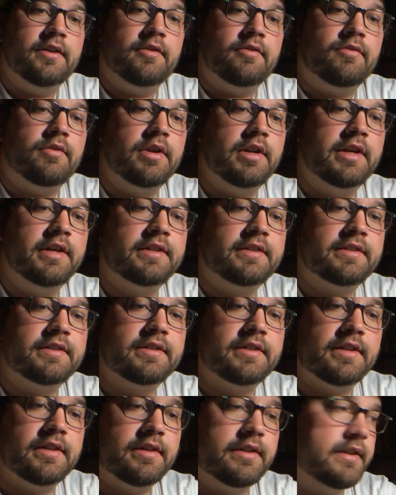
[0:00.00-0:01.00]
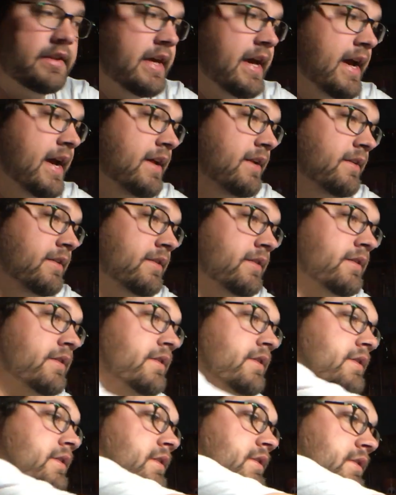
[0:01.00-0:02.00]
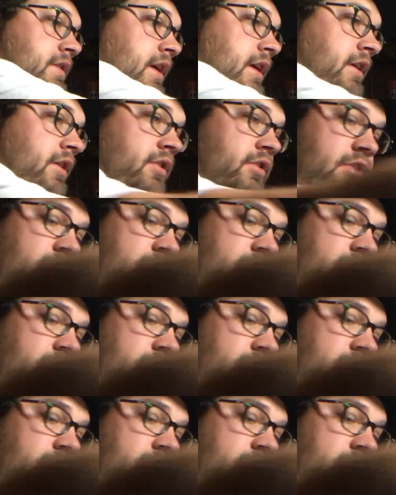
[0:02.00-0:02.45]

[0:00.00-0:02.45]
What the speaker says: Release that. Take your